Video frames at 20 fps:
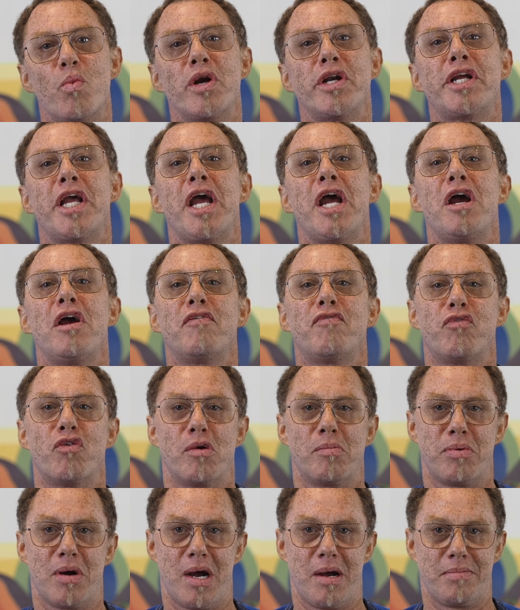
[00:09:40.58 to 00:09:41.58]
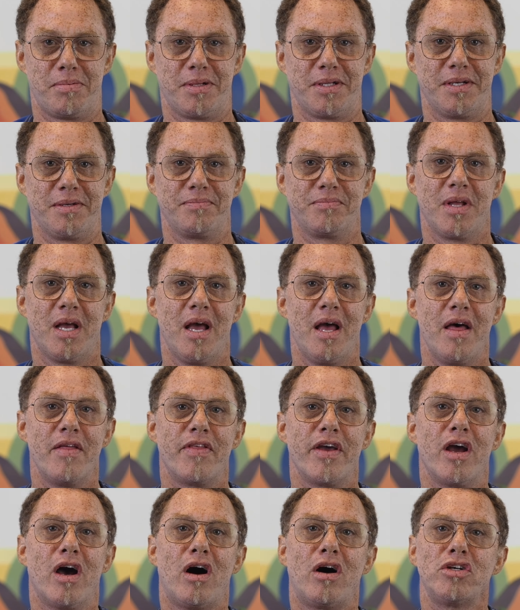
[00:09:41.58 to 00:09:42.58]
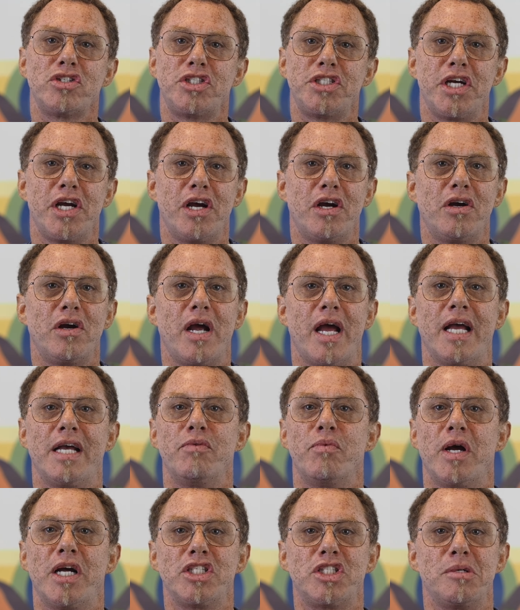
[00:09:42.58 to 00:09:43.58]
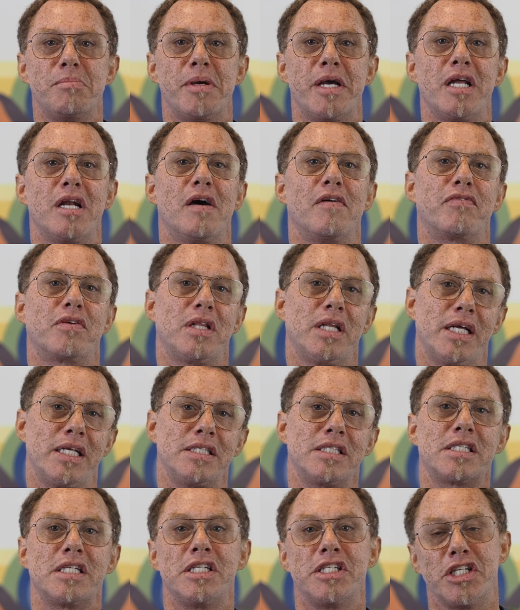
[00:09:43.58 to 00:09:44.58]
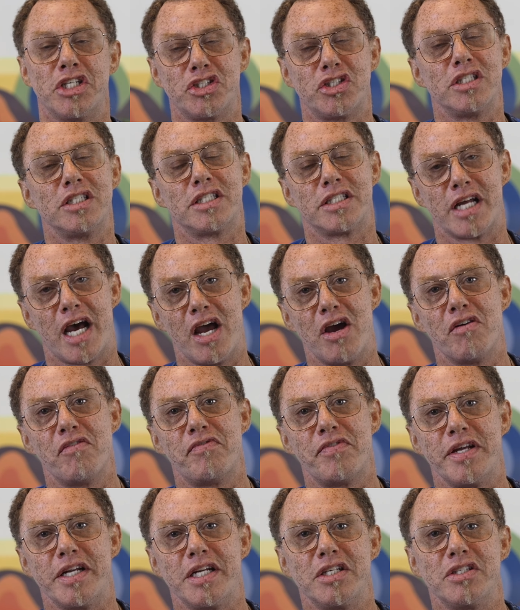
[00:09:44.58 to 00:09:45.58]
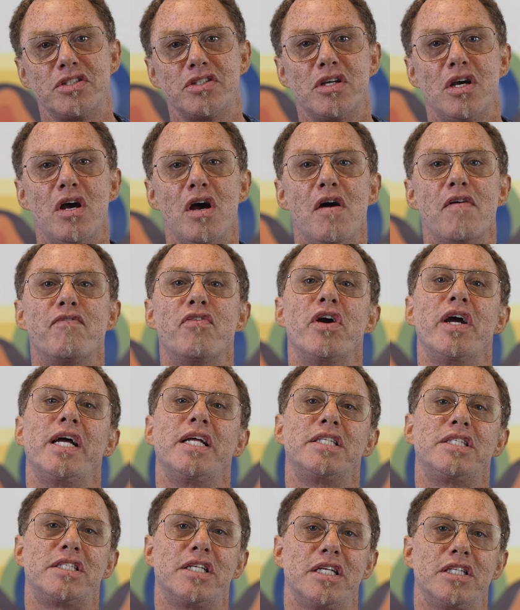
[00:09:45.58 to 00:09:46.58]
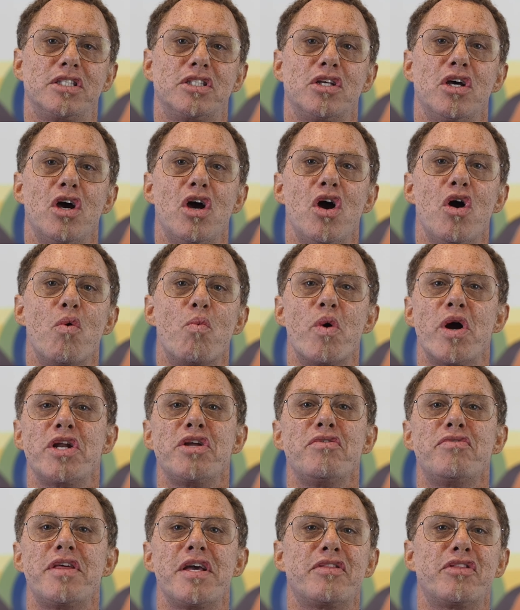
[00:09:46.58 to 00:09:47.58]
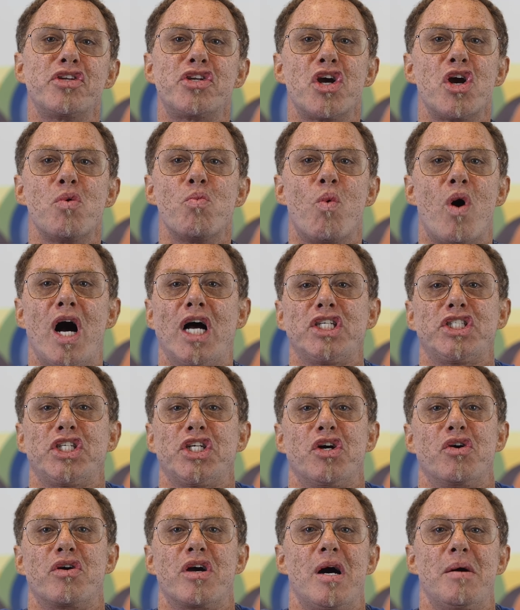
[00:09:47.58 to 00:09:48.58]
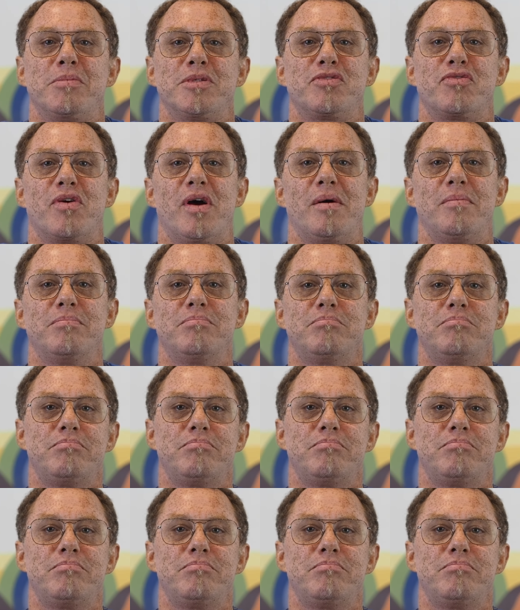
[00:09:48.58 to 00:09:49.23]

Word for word: when cared for properly. They all share a regimen of cleanse, condition, style, finish. For instance, where do you think the term wash and go comes from?